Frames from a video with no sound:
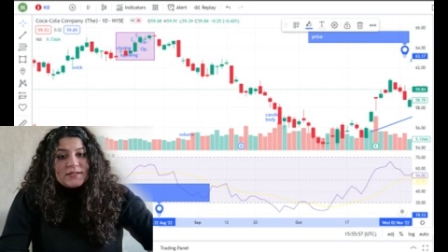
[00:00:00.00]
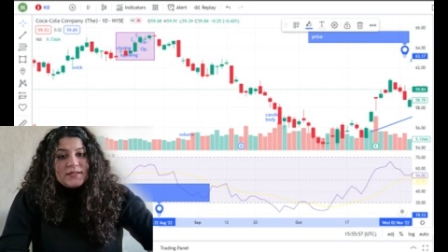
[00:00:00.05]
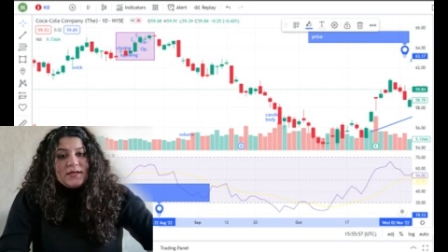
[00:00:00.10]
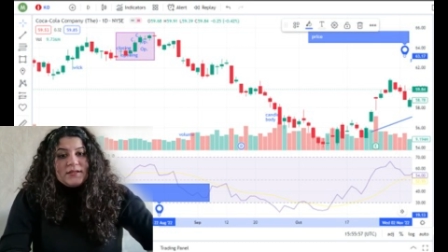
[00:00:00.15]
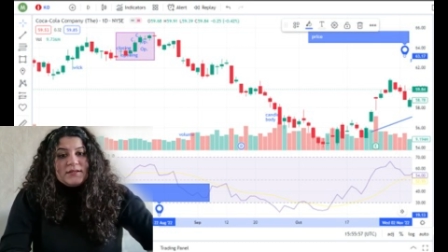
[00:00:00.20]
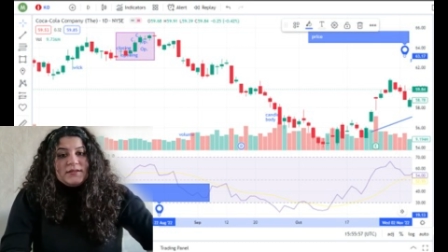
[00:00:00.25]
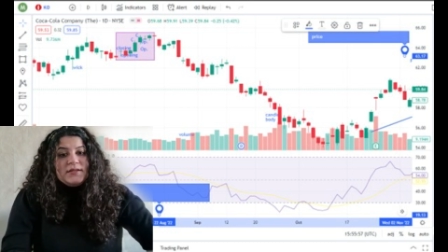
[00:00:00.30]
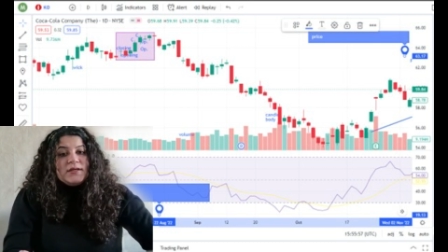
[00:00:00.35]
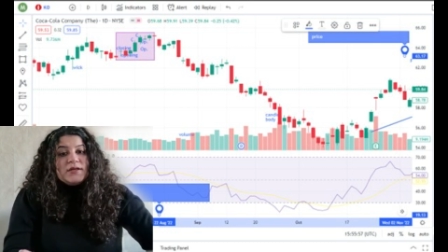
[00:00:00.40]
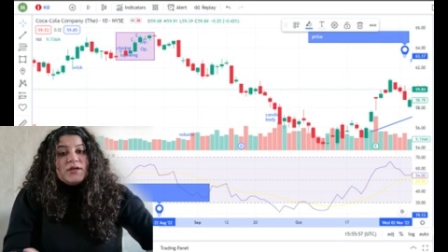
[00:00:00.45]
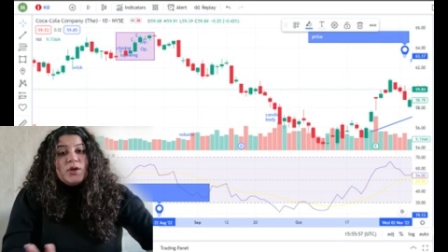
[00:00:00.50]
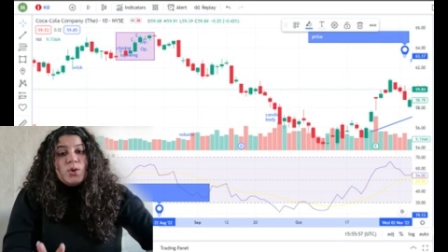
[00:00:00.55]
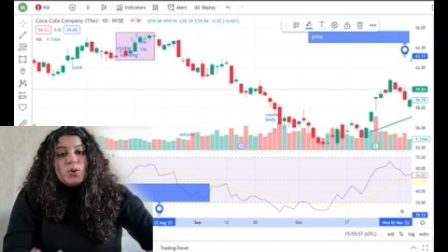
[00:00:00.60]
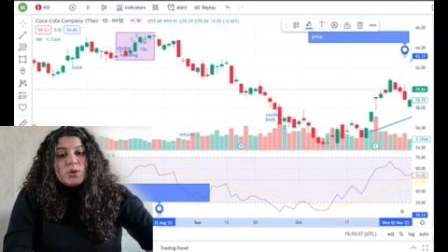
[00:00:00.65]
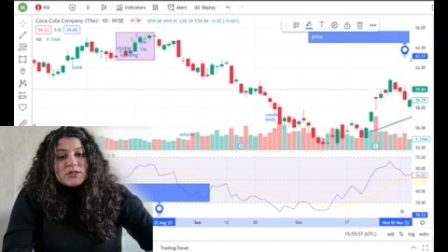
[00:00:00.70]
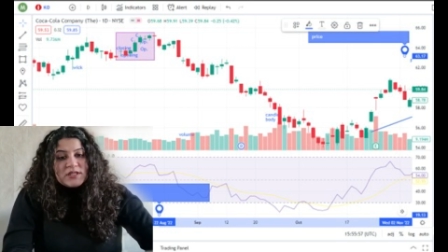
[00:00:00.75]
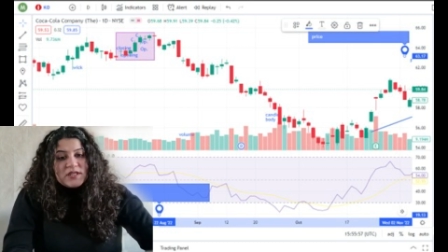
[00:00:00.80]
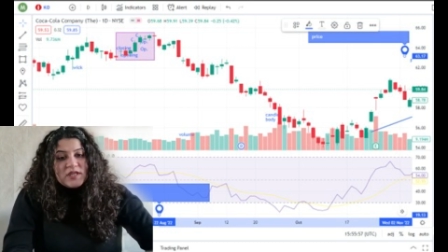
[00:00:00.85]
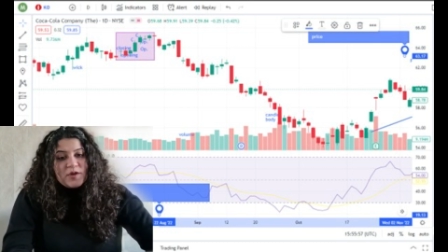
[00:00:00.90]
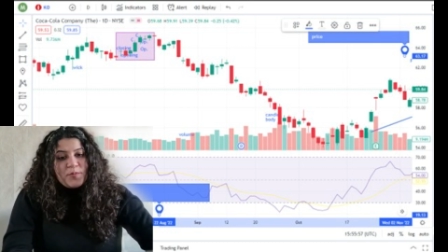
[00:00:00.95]
that the
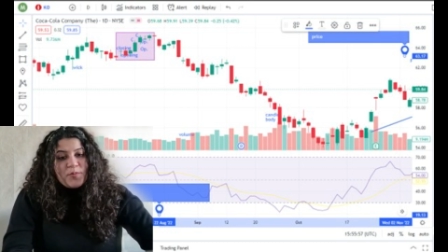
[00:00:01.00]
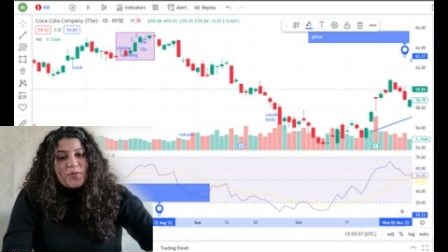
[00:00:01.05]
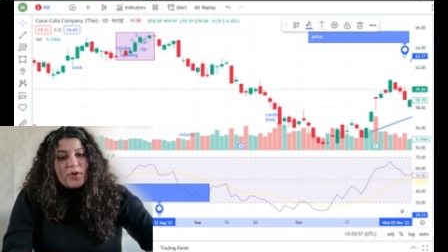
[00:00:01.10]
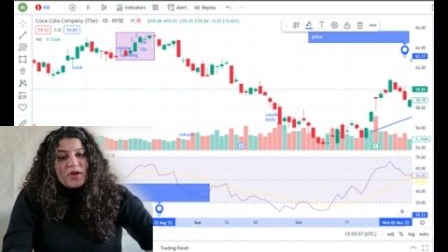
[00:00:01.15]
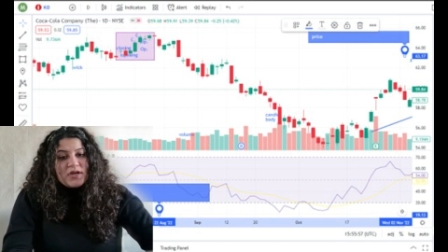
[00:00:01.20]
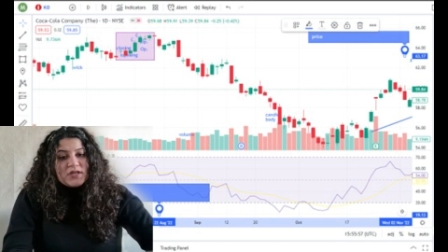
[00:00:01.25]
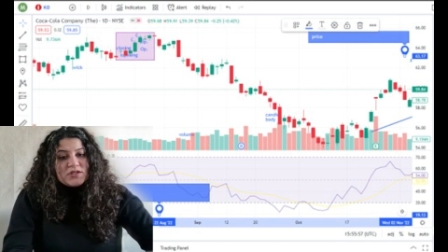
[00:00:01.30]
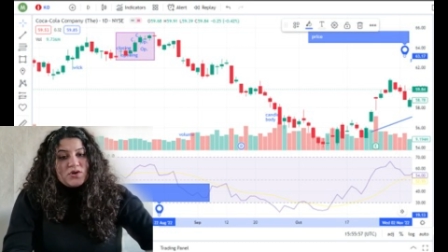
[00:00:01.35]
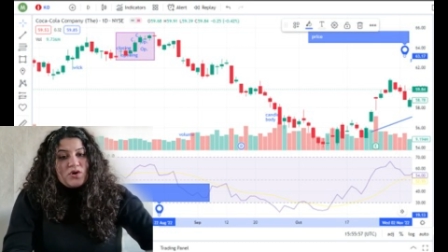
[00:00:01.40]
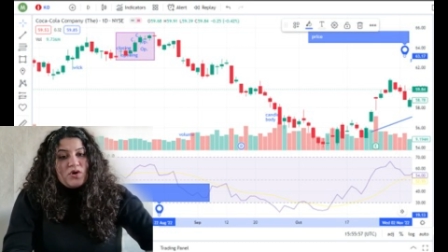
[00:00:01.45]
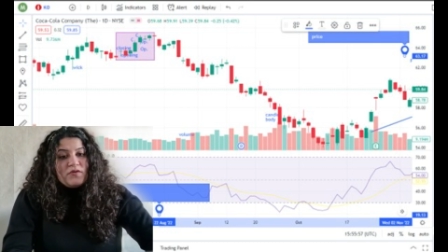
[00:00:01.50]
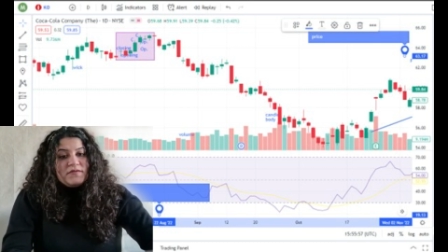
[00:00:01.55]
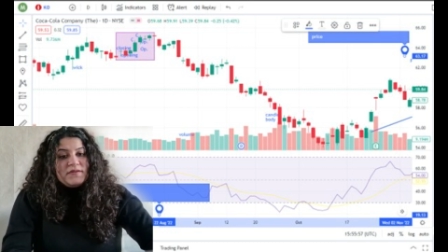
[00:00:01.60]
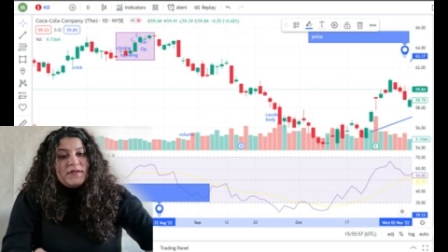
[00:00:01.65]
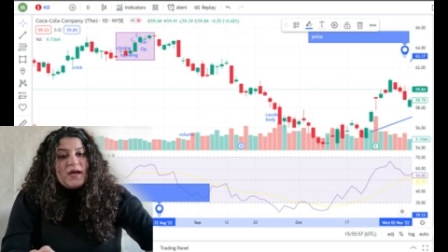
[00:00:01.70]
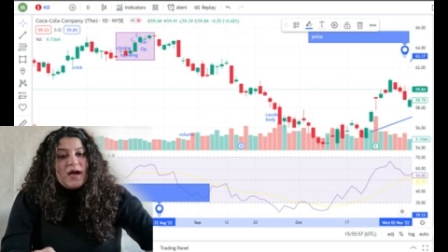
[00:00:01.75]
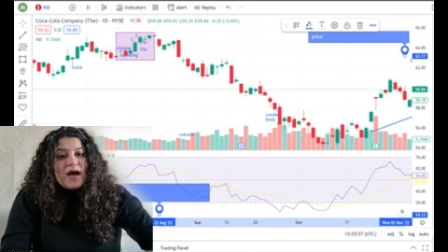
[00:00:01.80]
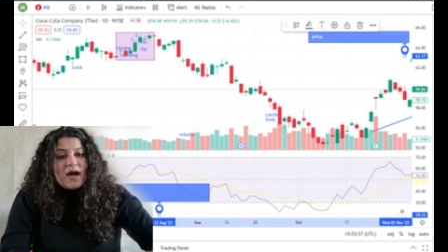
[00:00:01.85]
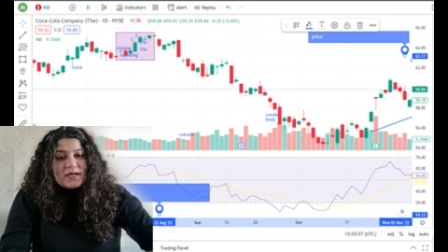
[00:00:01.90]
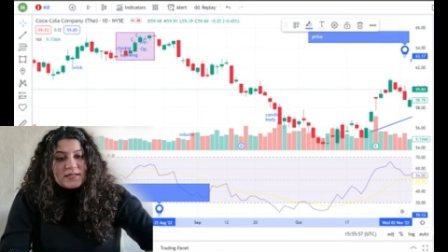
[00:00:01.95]
closing price of
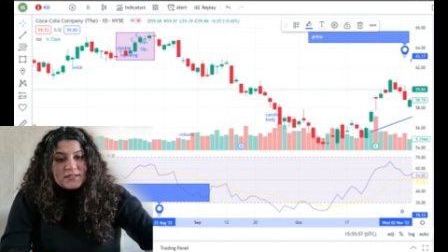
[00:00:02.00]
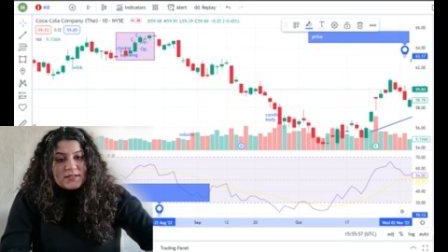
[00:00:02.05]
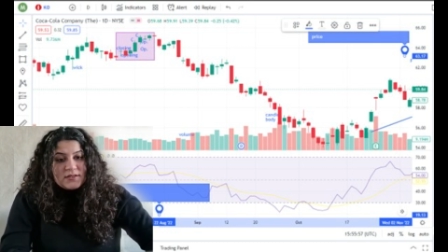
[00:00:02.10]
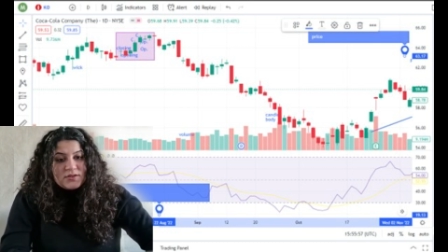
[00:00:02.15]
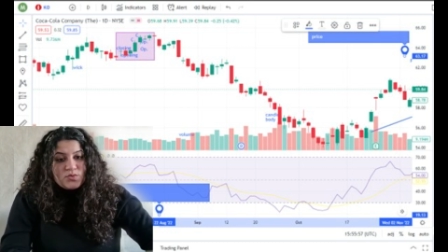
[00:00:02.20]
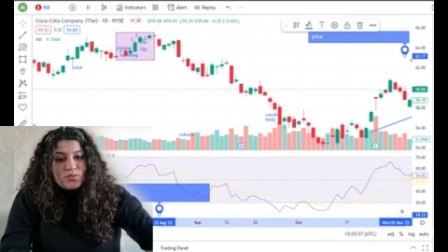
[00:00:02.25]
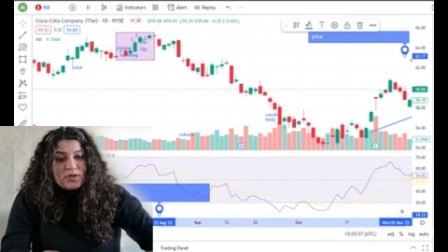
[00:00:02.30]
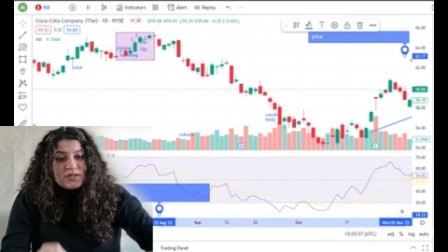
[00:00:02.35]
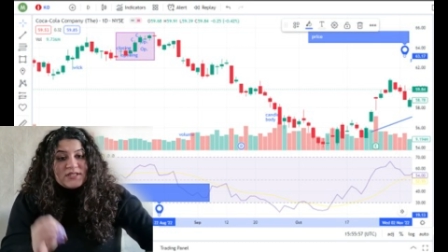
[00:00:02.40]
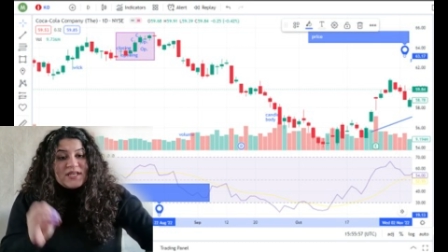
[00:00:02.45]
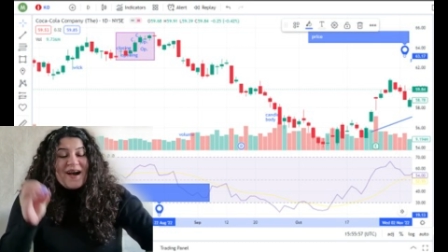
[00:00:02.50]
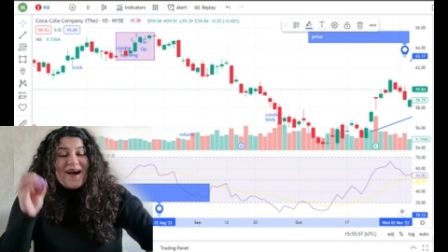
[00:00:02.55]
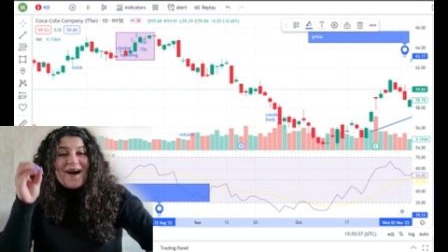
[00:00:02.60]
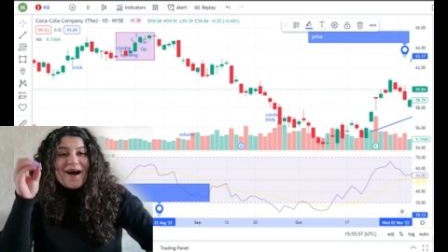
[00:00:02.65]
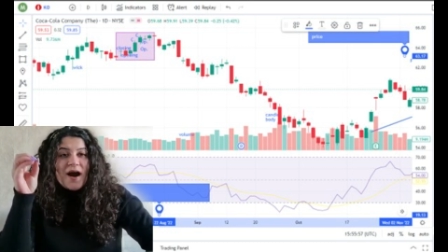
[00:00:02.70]
the asset was